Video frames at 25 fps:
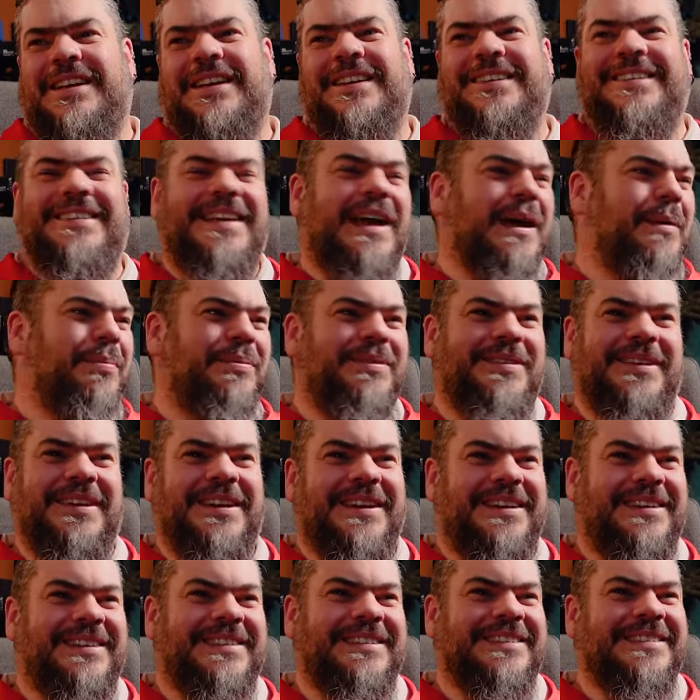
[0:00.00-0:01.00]
adapt
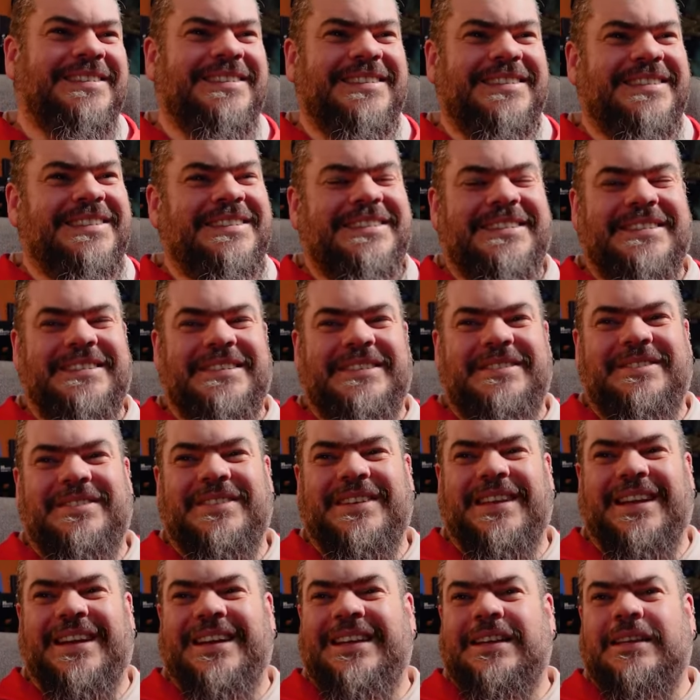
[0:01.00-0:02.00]
it and
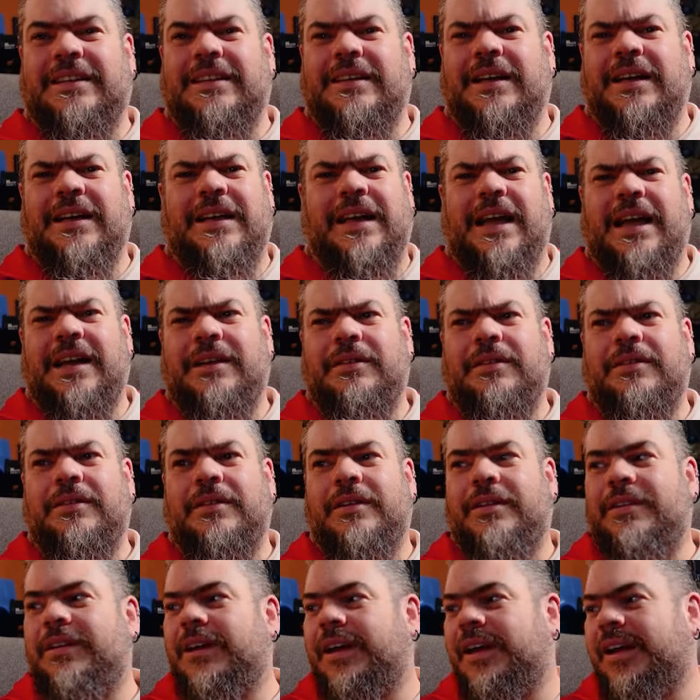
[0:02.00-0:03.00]
like
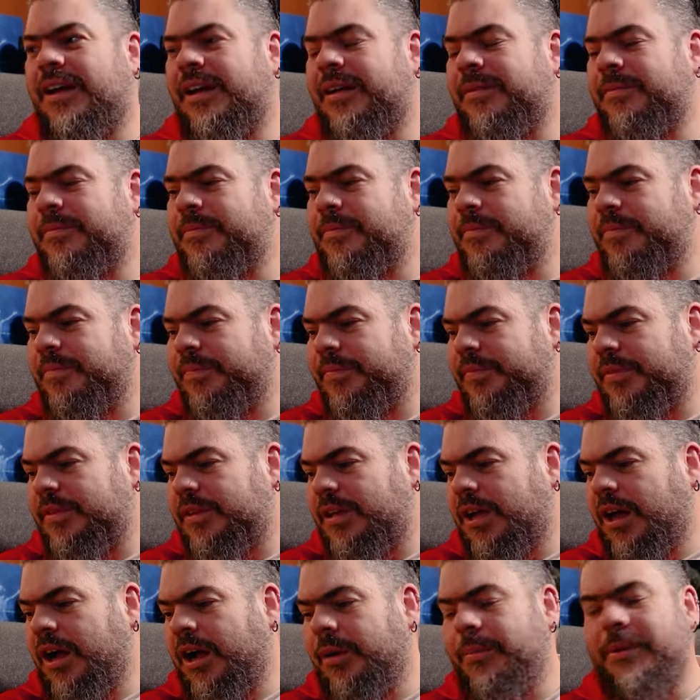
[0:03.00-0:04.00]
again, um,
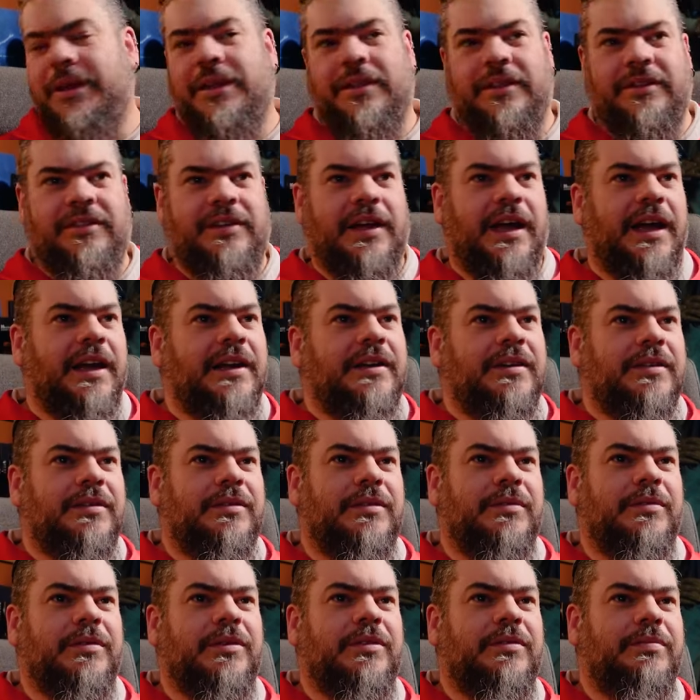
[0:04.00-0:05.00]
Army of the Dead
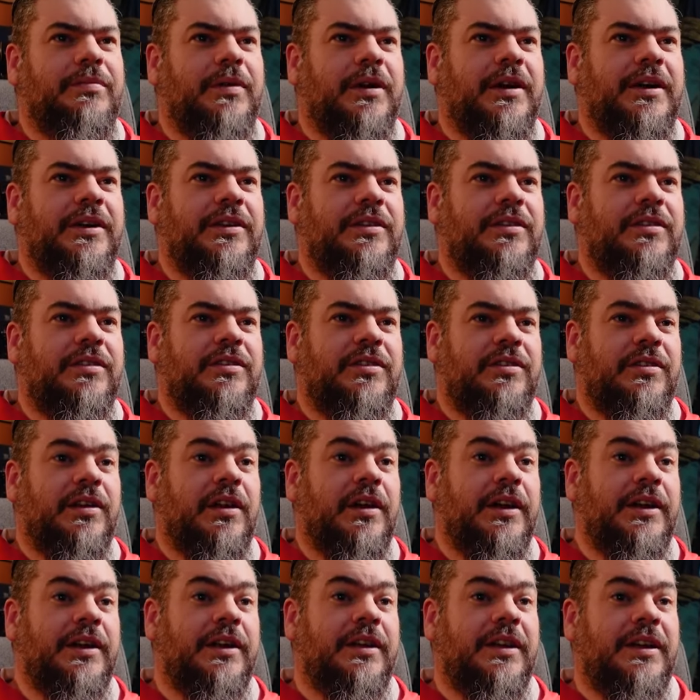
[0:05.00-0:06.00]
by
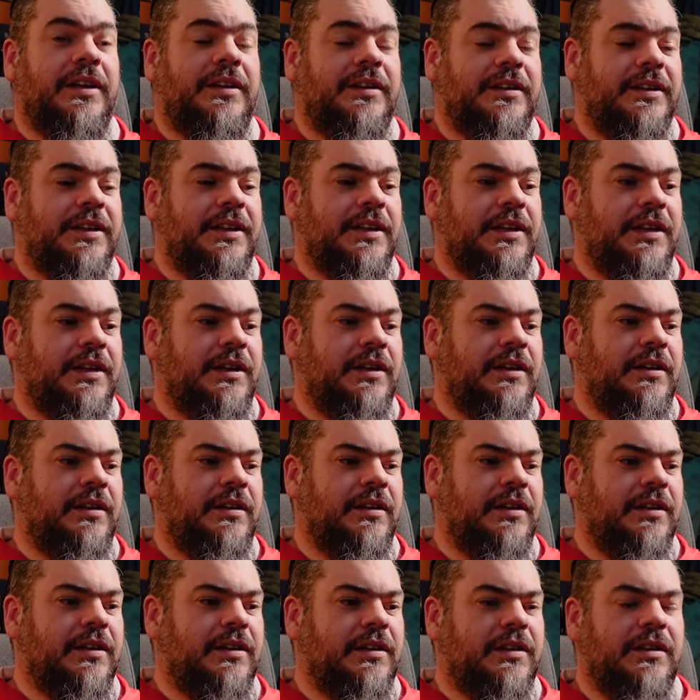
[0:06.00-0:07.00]
Snyder,
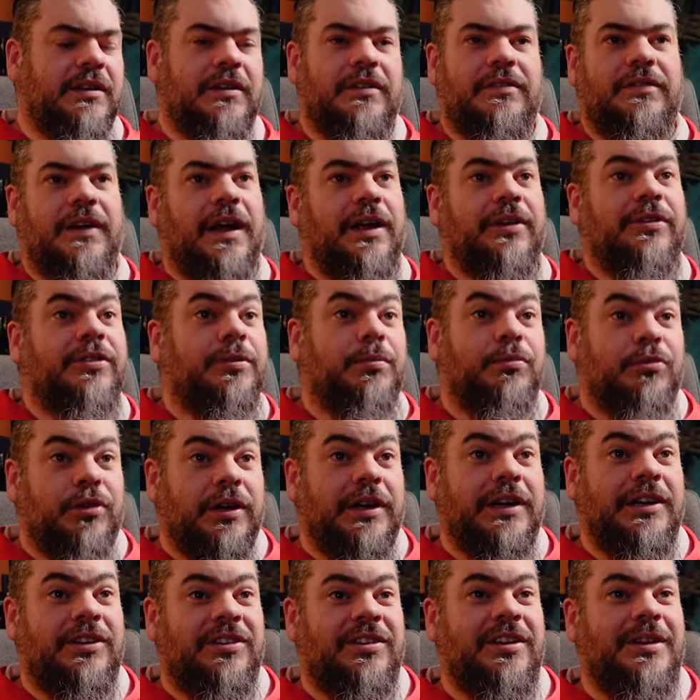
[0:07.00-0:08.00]
he found some
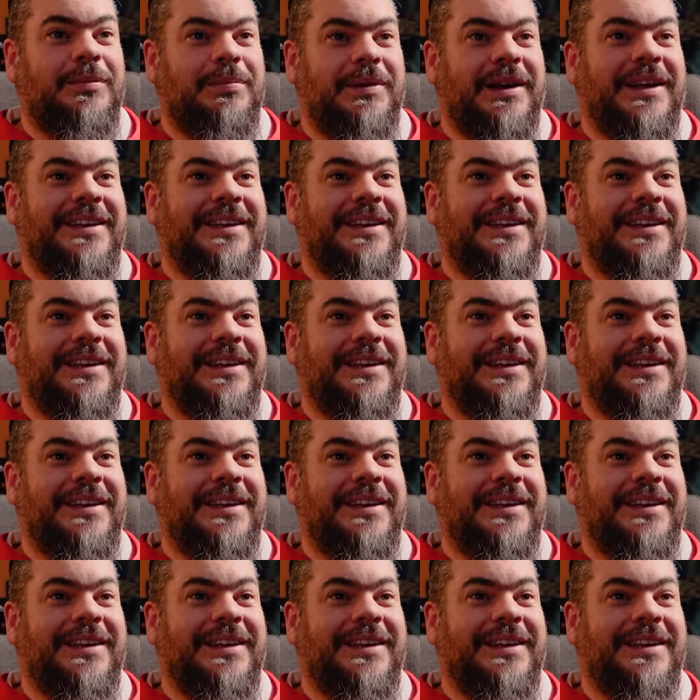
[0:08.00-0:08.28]
really cheap